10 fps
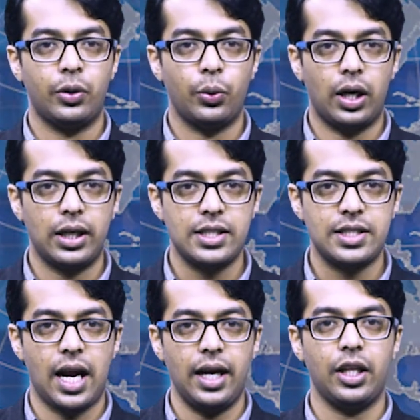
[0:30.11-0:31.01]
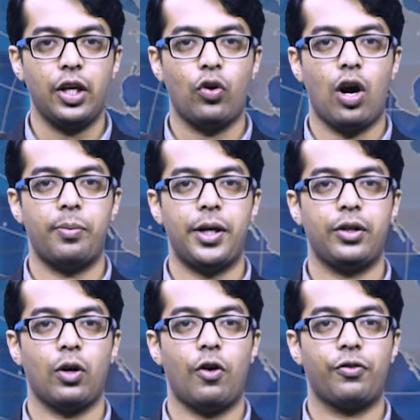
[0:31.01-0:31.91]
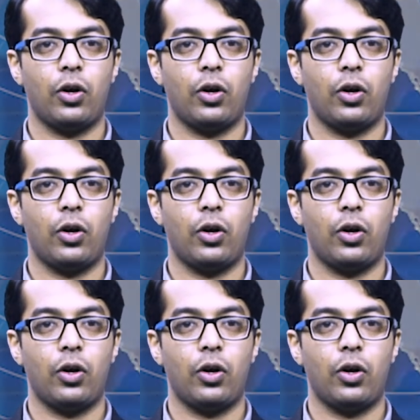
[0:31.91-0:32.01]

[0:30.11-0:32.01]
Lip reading: to understand the requirement of